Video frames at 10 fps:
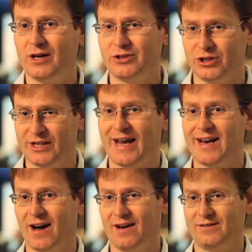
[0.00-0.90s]
the
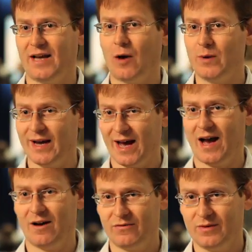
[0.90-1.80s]
data that we
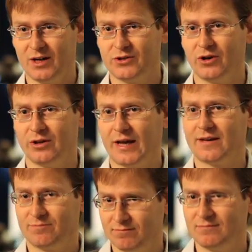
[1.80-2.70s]
have. So that
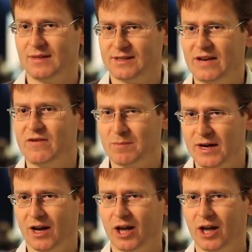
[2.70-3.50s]
is giving me a